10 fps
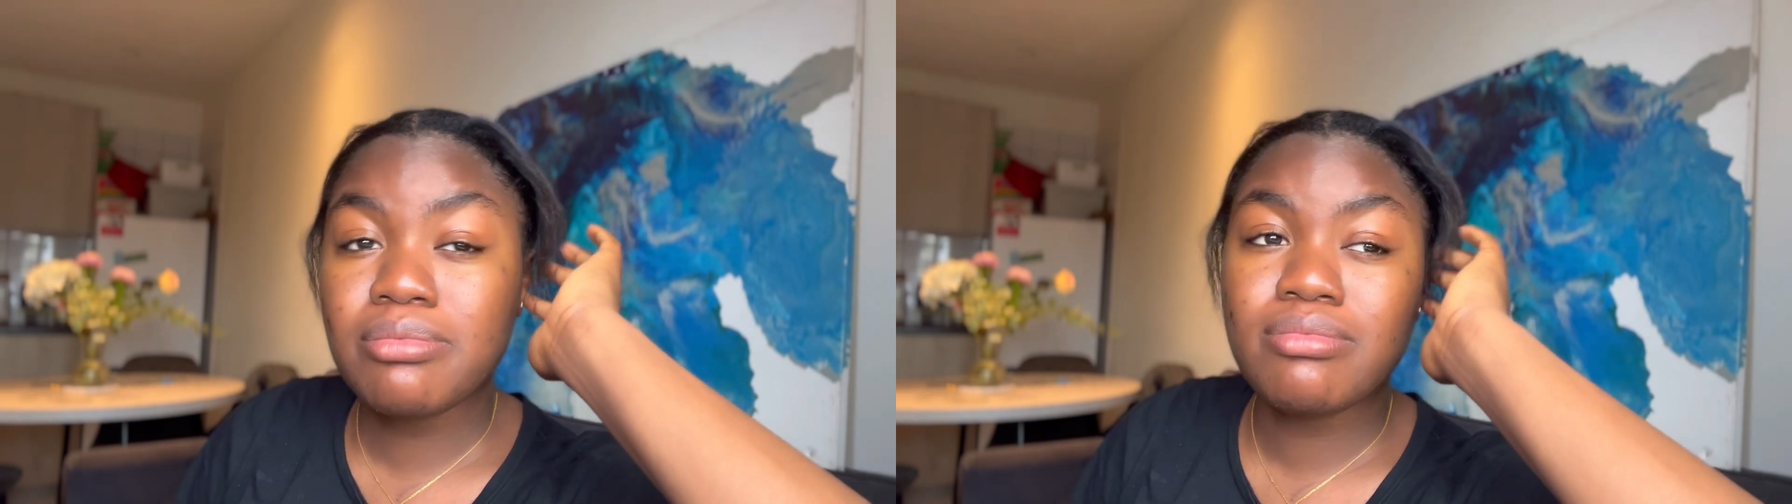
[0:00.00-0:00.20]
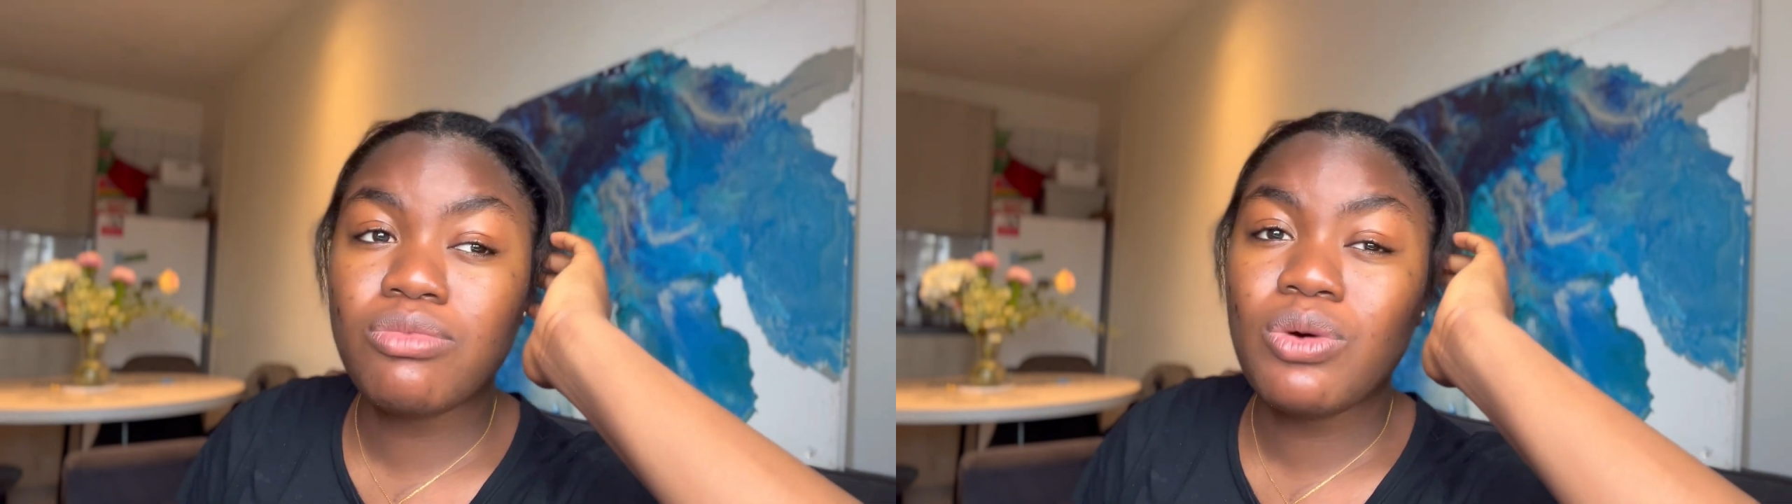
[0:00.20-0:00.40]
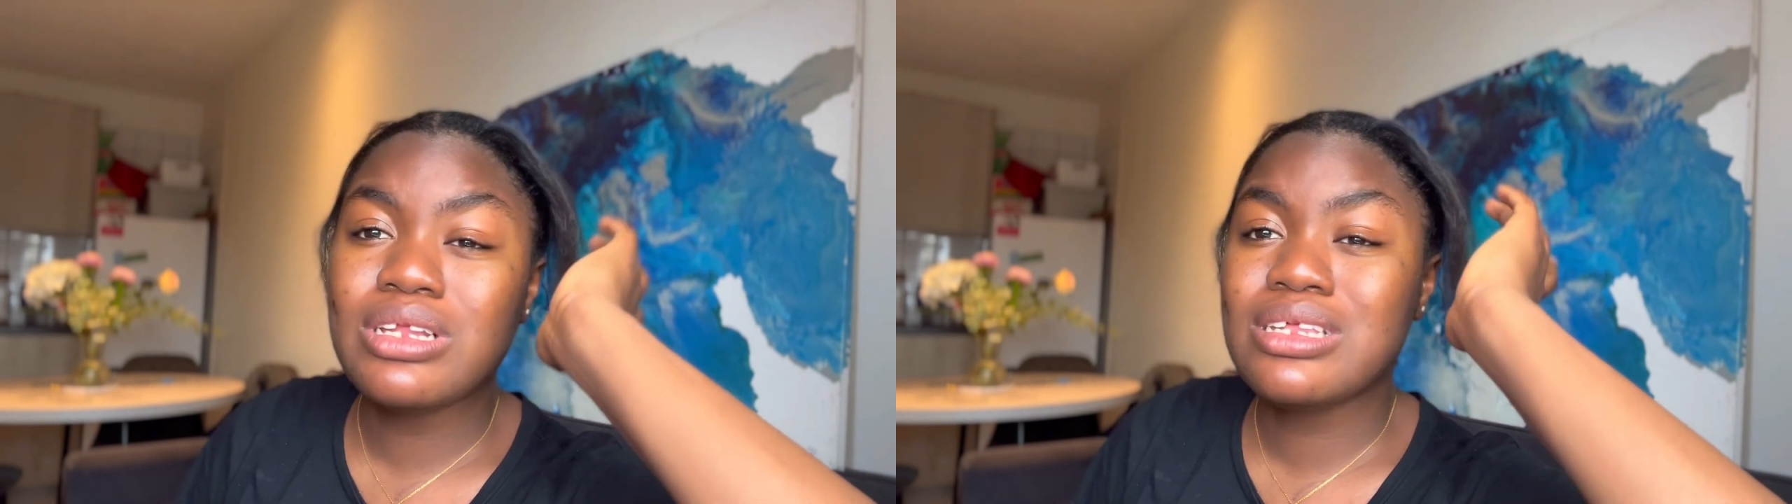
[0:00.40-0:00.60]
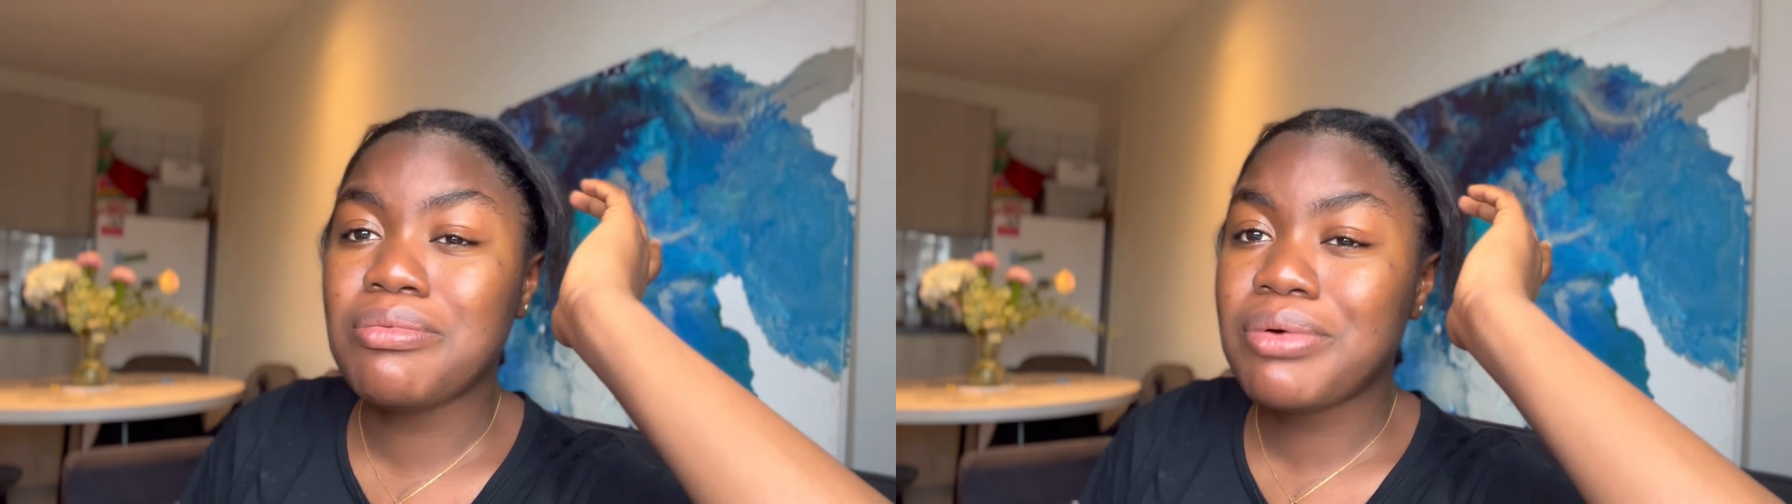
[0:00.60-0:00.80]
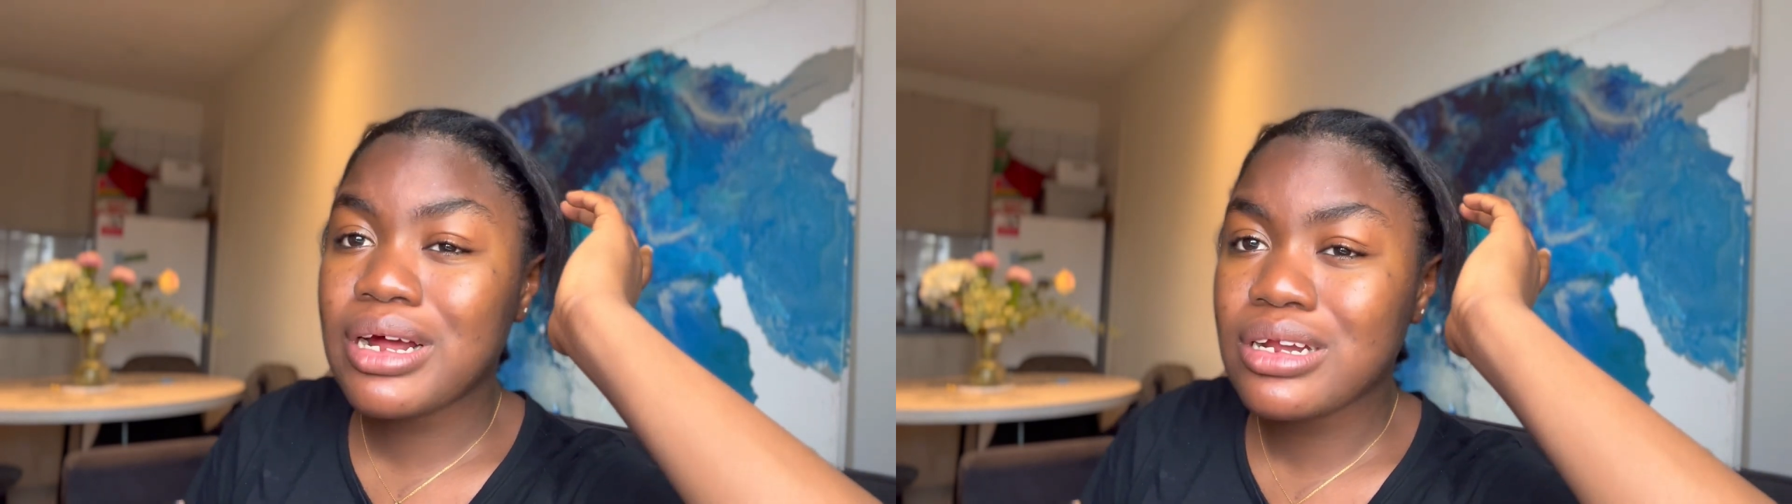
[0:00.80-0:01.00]
One is a
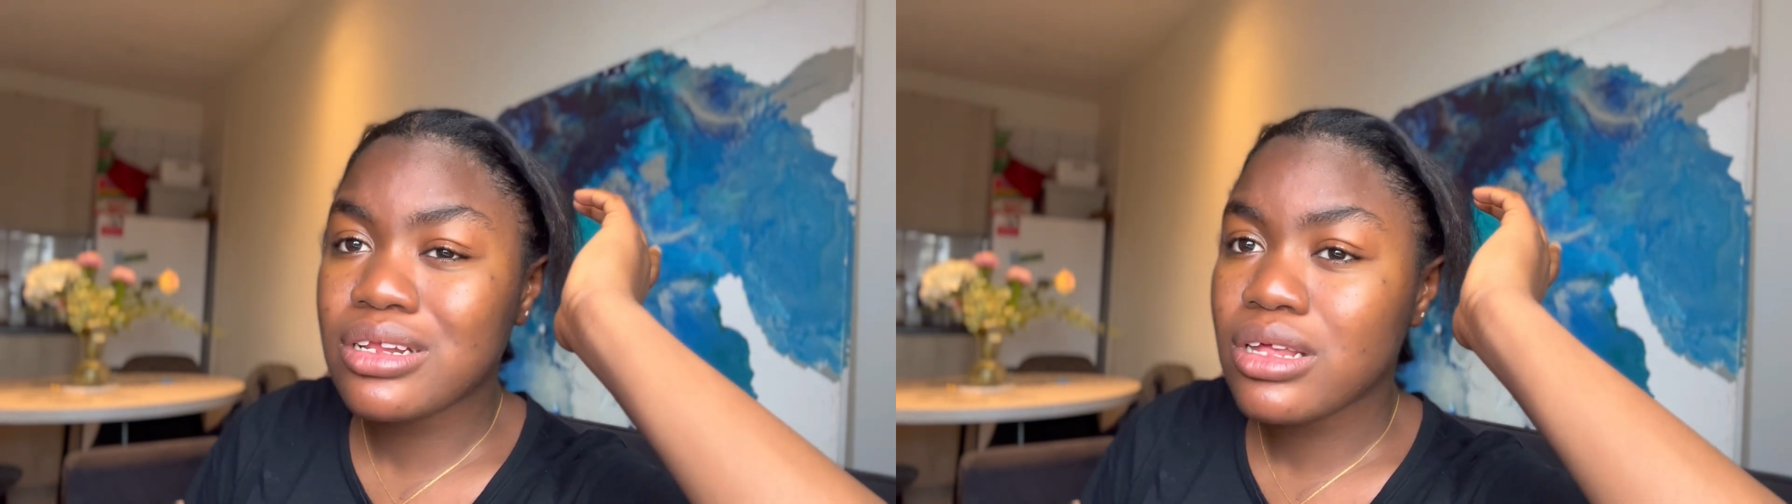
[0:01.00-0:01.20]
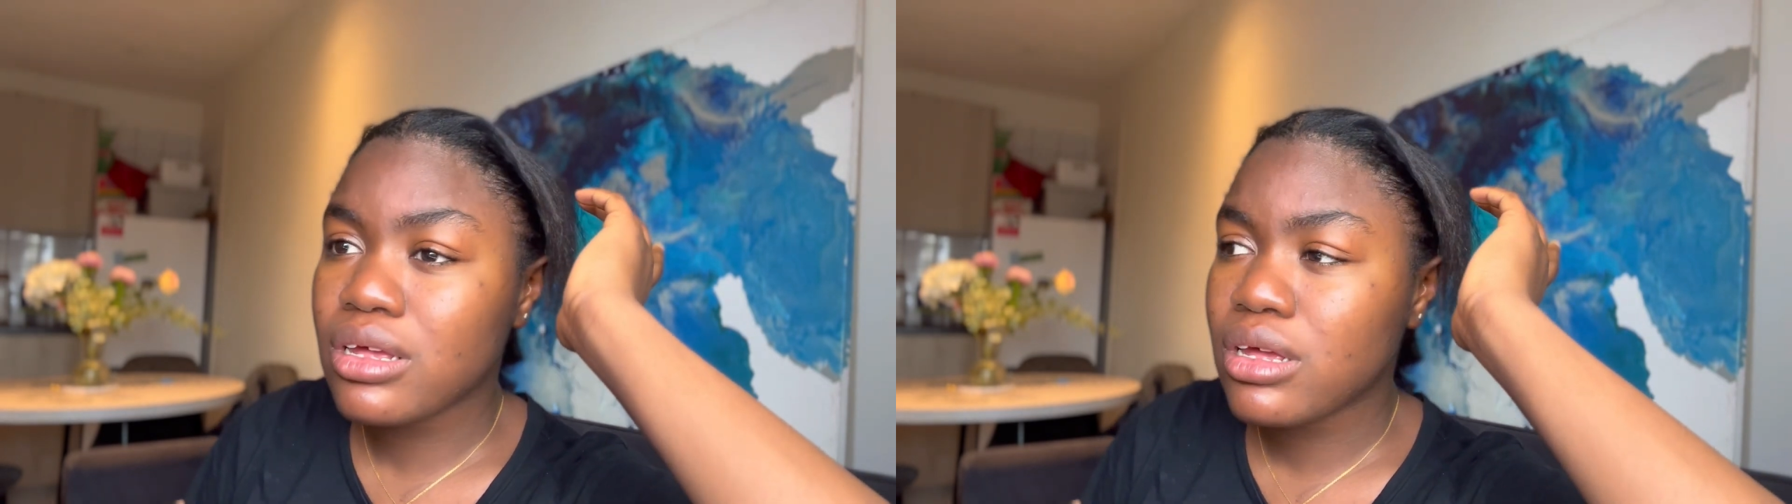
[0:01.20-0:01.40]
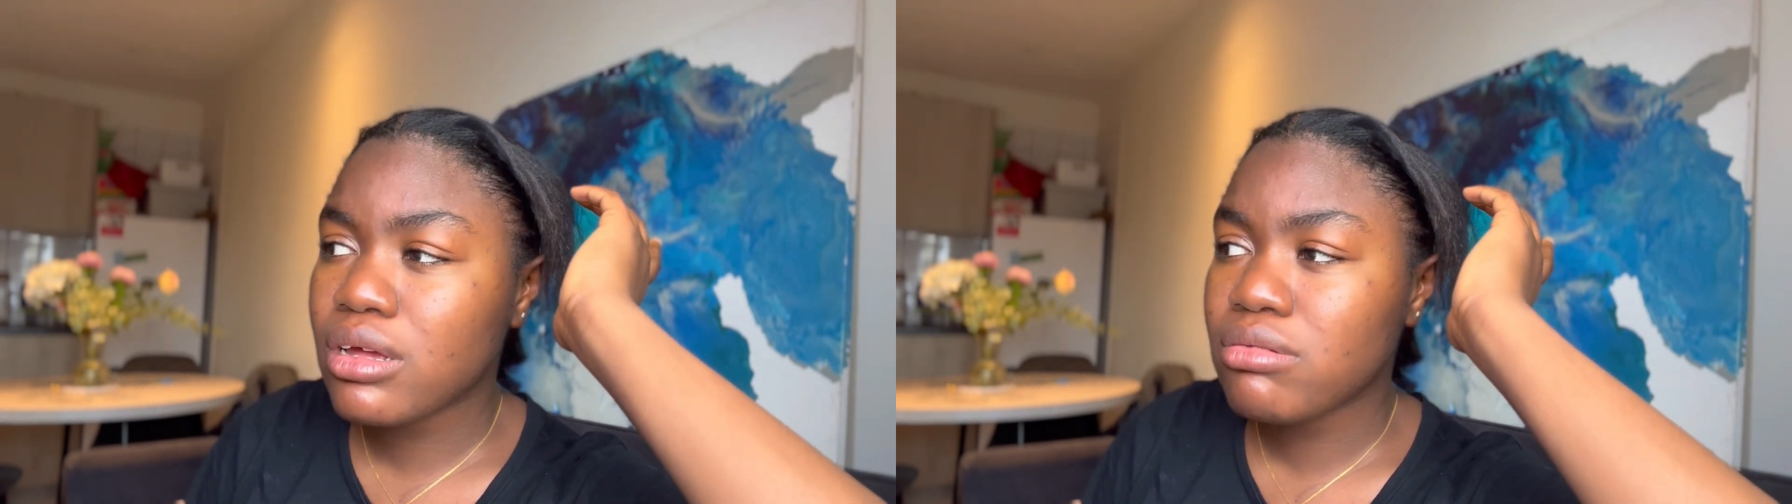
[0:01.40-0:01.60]
brand, I think.